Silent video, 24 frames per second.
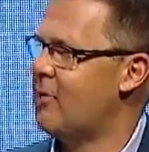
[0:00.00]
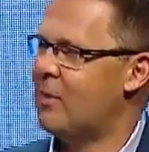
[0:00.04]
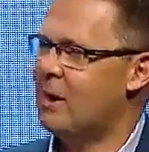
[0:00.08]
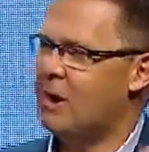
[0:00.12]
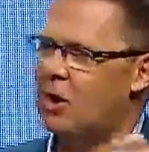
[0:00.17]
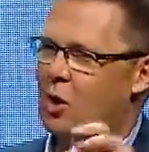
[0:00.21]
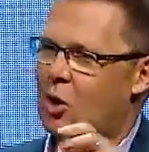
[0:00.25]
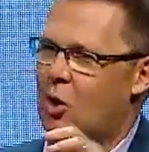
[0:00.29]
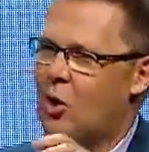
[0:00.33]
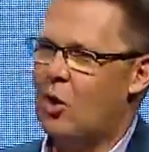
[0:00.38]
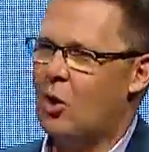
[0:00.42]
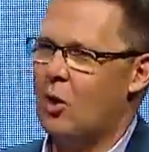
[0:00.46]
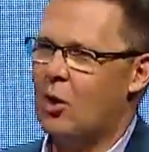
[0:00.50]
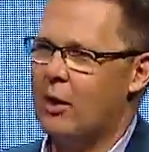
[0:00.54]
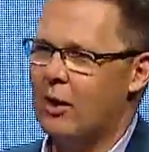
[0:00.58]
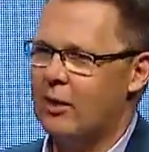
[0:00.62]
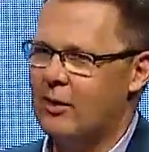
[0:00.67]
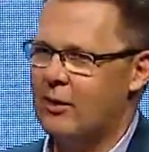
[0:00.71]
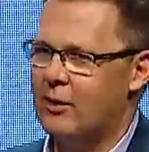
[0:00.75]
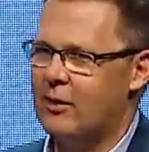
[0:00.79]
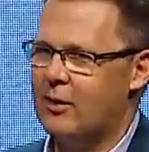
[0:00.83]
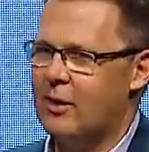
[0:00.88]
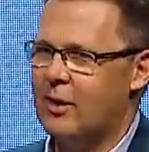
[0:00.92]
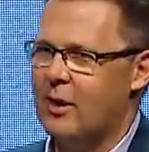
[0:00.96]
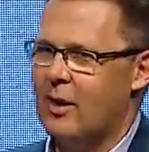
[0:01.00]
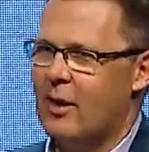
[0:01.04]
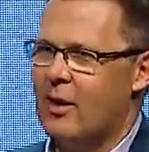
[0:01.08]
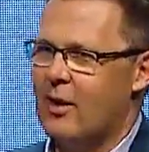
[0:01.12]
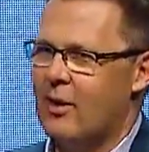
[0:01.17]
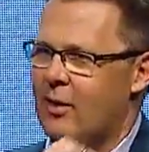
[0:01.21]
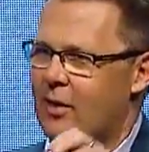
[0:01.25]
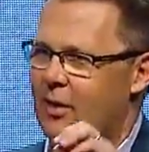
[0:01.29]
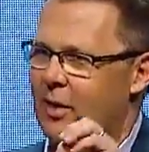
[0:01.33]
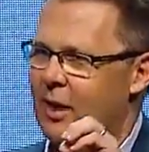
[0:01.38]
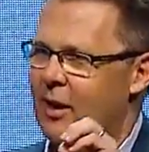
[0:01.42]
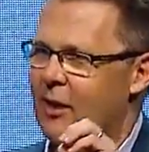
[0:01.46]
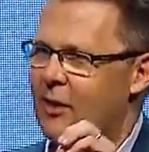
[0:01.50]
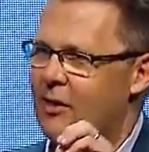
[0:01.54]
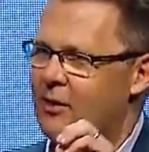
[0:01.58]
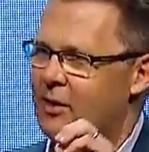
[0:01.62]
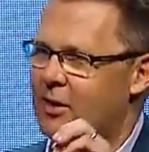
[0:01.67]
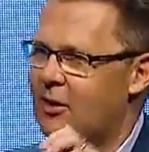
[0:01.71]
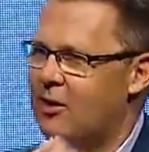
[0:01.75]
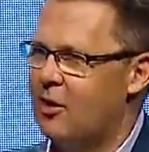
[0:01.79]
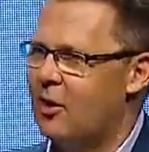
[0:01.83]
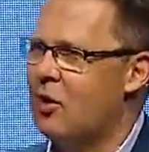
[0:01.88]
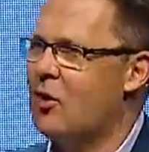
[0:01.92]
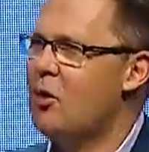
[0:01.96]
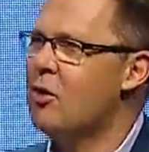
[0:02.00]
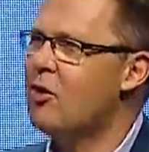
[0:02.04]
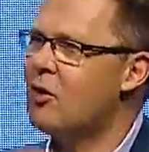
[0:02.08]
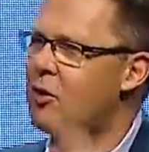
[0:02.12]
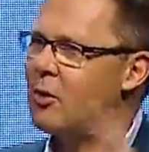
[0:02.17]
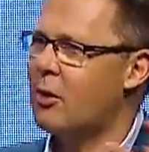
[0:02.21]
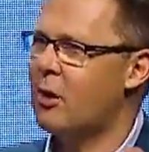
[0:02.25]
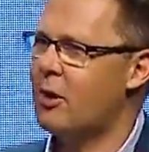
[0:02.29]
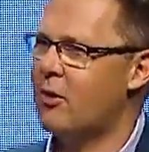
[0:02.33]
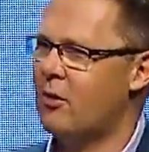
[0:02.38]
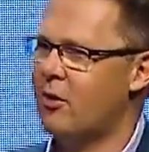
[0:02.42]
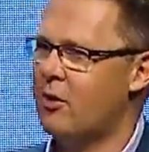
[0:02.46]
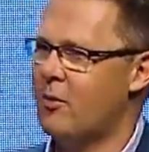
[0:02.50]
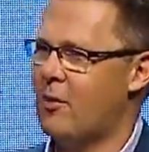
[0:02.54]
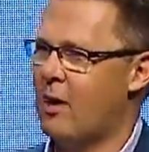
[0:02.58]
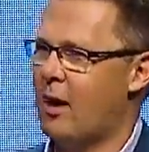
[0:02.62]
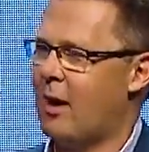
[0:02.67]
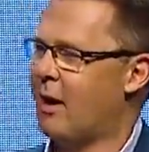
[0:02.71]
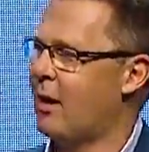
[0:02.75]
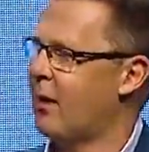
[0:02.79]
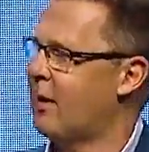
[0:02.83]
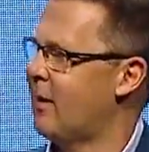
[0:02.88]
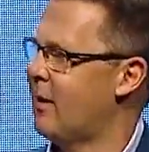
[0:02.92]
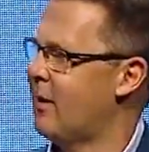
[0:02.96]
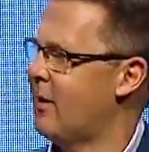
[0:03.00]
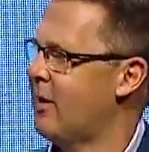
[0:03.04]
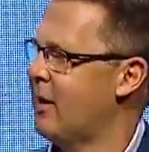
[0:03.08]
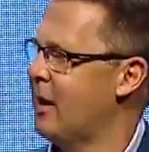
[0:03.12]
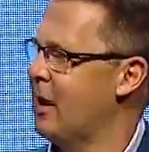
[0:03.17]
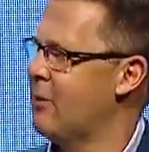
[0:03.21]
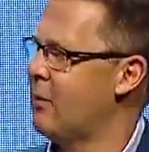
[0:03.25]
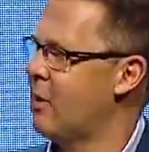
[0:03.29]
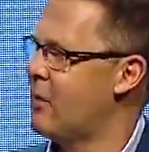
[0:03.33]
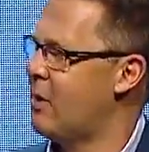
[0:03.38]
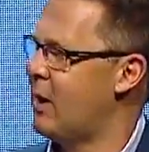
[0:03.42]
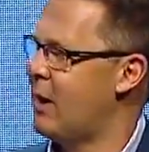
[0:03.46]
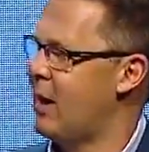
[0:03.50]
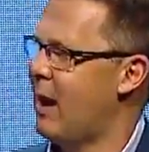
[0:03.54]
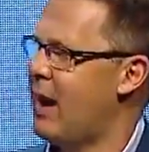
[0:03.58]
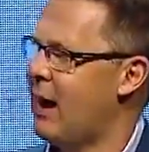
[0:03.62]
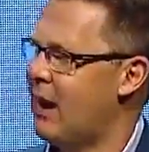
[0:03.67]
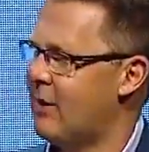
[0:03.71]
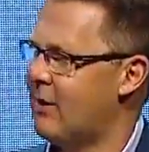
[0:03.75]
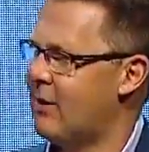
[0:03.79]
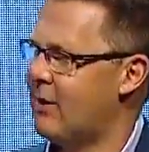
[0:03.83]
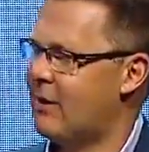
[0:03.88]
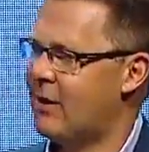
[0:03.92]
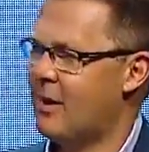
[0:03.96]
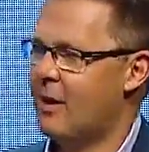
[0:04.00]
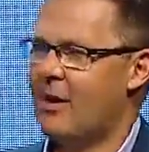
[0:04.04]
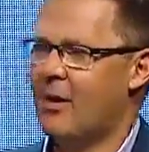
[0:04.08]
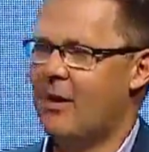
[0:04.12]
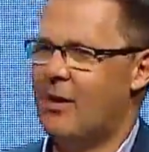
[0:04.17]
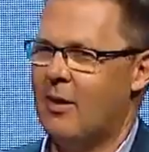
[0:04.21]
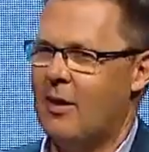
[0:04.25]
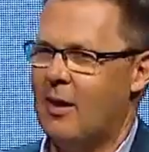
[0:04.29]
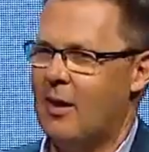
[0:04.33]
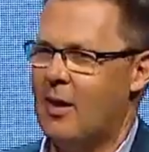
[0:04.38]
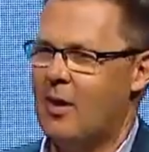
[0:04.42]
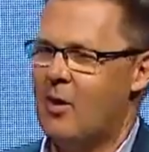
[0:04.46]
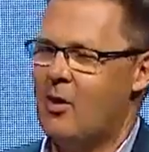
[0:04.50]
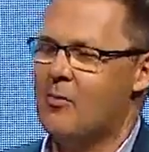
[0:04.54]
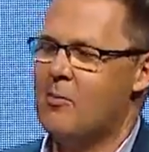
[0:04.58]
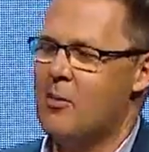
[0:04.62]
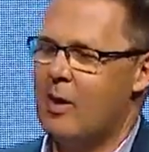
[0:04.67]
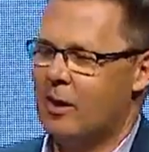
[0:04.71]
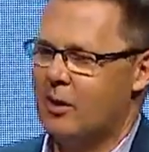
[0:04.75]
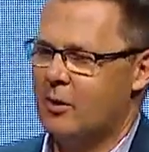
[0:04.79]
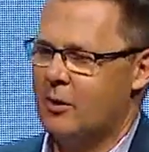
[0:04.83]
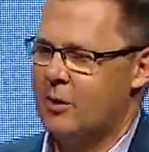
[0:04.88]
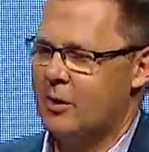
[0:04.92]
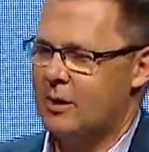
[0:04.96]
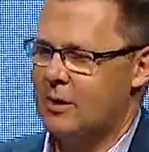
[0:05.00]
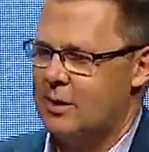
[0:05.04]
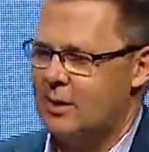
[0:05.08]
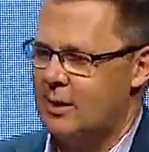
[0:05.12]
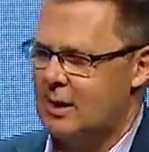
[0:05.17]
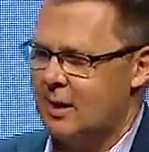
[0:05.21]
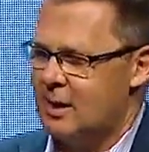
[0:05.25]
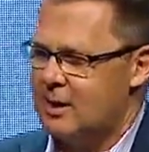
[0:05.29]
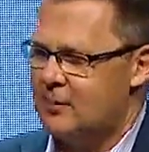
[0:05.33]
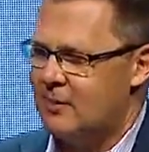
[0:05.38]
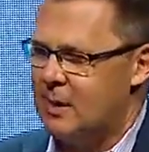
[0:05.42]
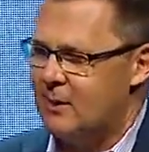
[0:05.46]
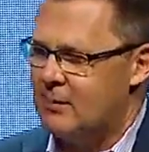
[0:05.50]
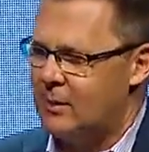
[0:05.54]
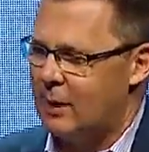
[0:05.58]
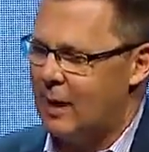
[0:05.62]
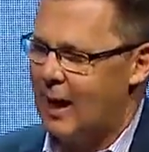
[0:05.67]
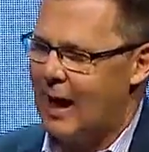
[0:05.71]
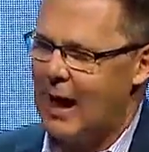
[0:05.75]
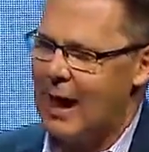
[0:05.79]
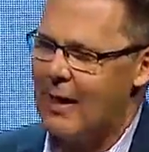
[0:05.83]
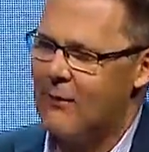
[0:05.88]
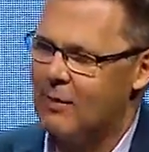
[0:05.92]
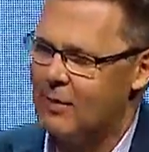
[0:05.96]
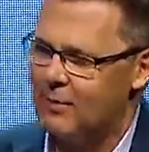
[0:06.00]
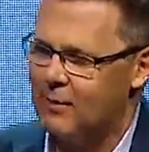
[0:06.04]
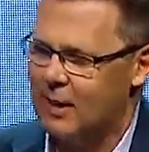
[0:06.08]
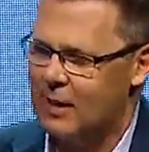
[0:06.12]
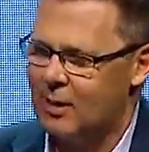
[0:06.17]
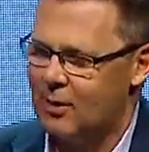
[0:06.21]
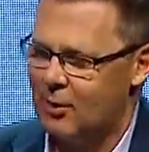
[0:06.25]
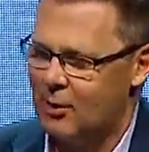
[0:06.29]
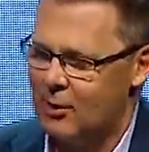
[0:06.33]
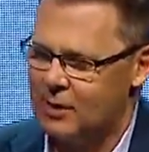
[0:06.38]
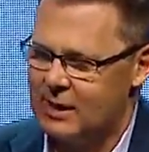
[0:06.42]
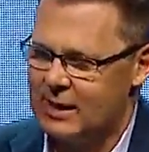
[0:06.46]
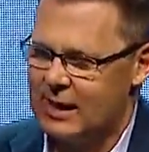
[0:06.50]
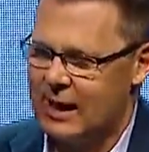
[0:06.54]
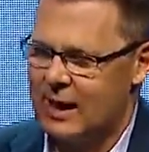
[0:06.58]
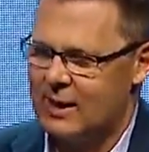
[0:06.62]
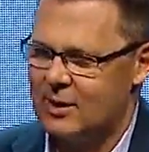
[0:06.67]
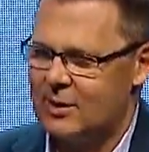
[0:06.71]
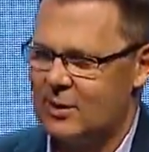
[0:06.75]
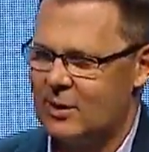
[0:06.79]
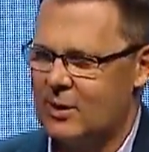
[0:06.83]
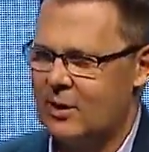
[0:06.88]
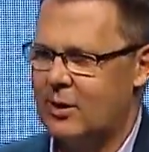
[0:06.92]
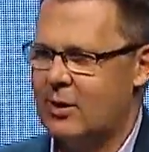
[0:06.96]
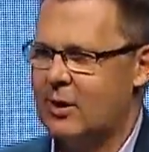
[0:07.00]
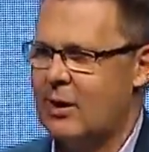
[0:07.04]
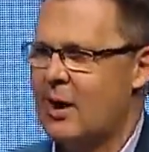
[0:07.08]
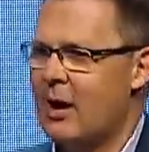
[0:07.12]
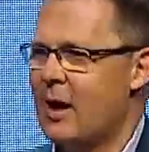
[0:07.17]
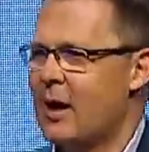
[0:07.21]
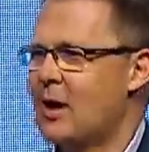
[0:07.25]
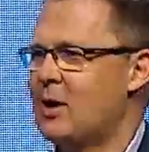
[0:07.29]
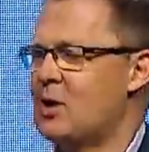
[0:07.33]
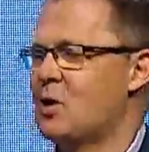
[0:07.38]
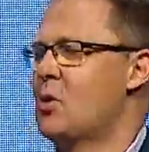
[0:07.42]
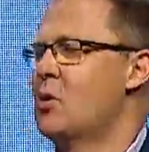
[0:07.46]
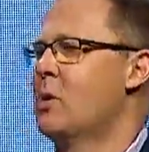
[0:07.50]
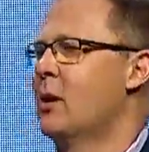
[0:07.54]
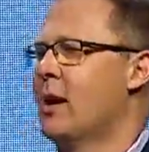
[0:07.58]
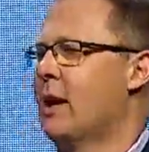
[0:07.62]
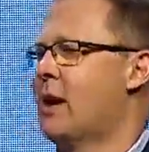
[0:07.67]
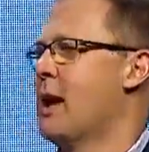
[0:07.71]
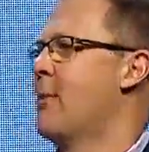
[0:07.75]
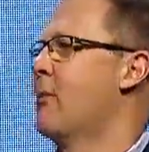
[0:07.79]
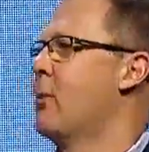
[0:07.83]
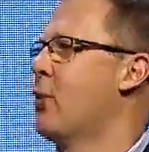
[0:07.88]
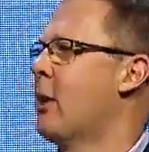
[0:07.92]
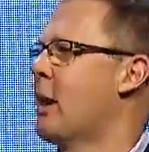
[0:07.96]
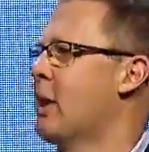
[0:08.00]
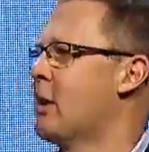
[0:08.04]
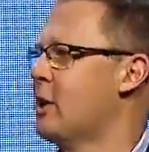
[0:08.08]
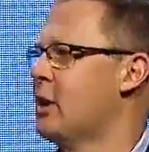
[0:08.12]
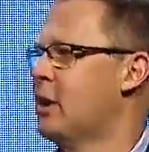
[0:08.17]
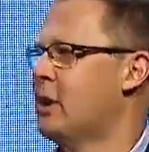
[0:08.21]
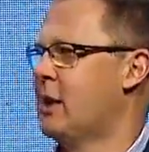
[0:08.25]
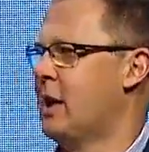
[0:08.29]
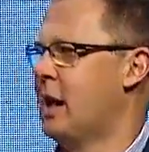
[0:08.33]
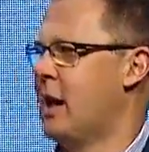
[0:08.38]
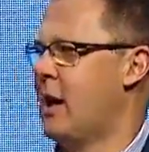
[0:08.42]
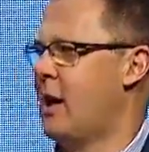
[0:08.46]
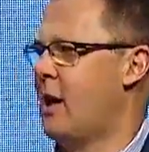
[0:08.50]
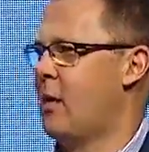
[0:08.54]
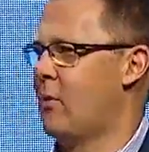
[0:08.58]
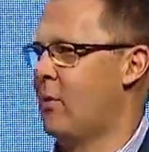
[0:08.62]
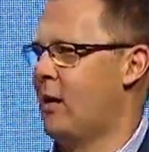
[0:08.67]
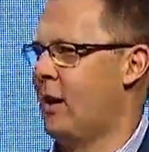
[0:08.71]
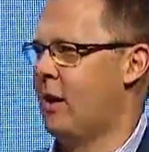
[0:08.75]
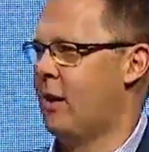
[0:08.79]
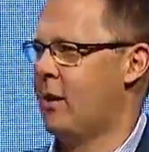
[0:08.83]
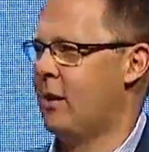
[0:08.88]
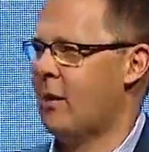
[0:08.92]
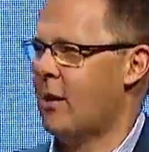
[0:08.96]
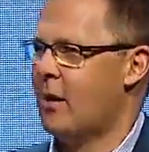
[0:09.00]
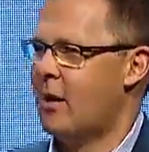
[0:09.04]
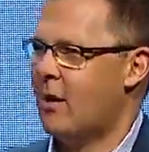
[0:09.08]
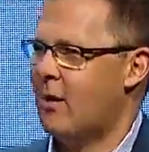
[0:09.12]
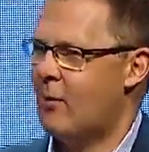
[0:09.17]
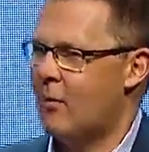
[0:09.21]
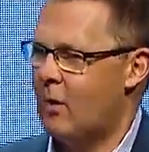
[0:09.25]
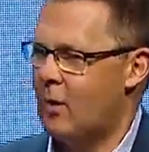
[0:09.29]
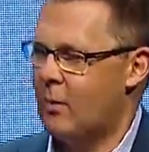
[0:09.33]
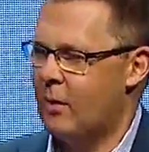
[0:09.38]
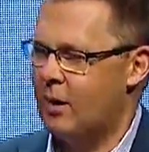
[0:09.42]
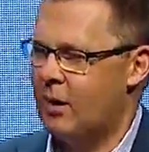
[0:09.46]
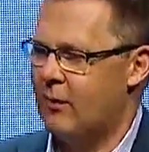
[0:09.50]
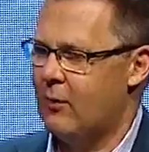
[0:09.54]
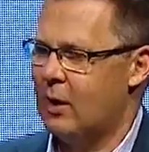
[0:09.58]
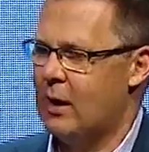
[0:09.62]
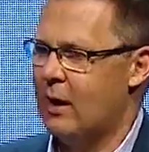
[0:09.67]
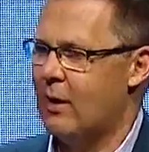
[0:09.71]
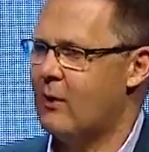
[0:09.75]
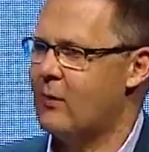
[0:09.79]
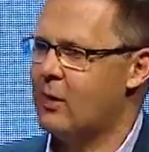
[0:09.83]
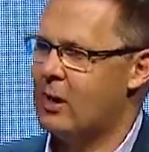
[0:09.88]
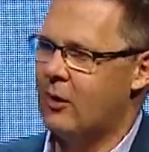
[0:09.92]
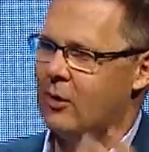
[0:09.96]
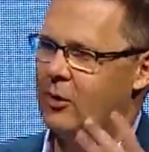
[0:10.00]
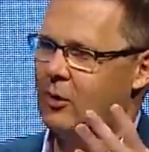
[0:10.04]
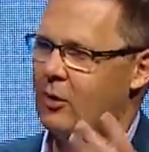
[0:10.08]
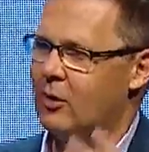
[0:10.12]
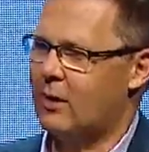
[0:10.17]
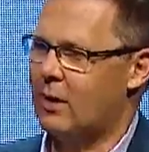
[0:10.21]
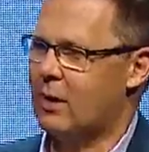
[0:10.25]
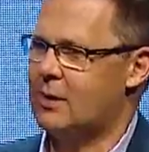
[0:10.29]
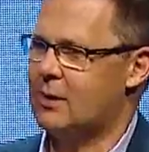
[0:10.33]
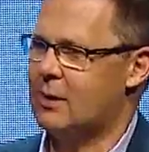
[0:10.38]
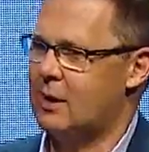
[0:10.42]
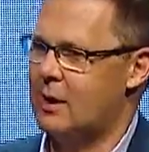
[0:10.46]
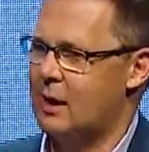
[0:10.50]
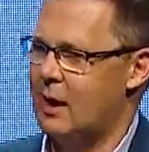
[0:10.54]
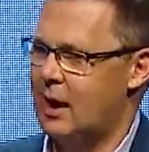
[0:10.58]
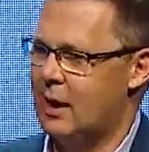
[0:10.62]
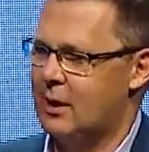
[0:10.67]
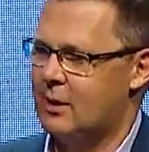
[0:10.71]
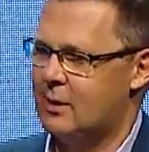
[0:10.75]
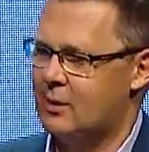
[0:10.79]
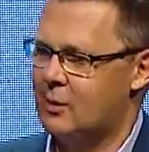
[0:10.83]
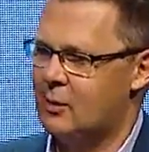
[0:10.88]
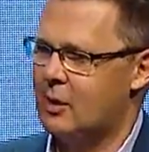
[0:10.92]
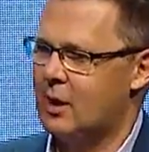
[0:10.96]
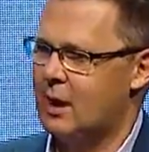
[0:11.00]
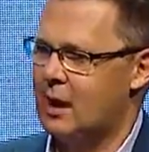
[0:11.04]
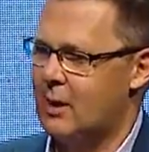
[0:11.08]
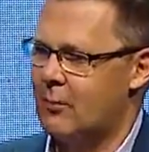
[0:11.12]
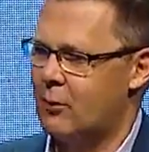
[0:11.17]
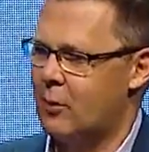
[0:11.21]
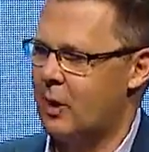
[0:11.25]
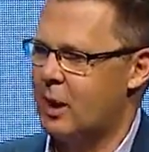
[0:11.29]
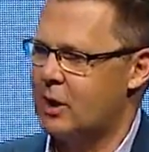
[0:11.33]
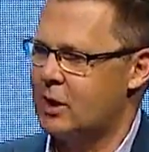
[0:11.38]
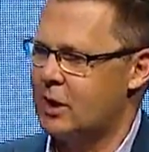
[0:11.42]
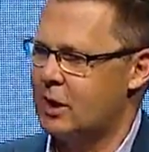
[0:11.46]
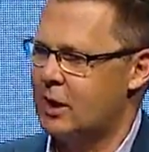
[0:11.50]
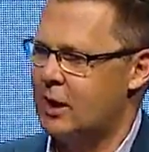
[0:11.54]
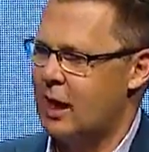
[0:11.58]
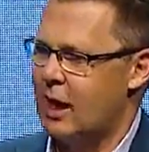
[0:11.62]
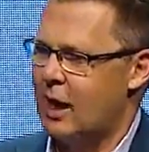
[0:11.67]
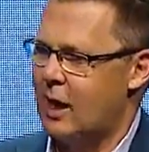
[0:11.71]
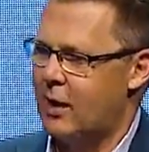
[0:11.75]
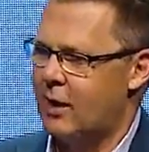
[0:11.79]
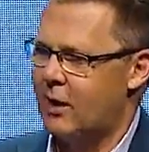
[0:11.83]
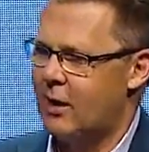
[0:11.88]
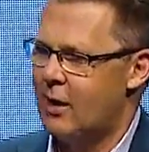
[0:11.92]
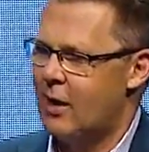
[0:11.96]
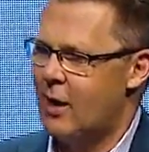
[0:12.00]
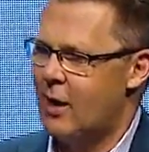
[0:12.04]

Because there is this huge question mark that everyone has, that, oh my goodness, these people haven't been through a downturn. It's all going to come crashing down if we have another 2008, it's all going to come crashing down.